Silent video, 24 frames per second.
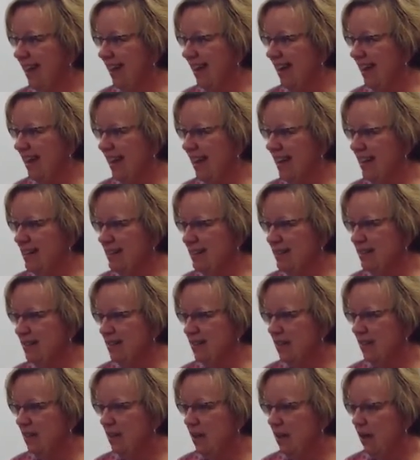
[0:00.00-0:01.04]
It
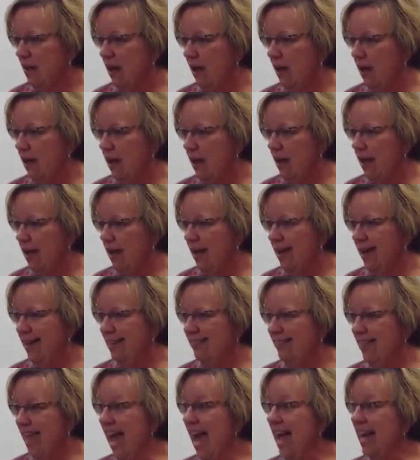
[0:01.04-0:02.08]
is,
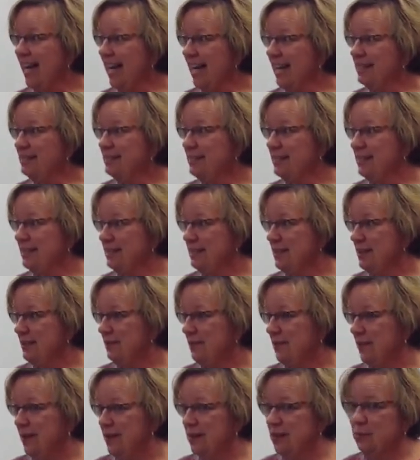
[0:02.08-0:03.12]
that is the
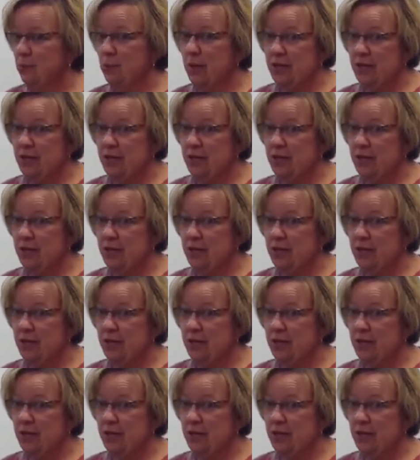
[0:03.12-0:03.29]
difference.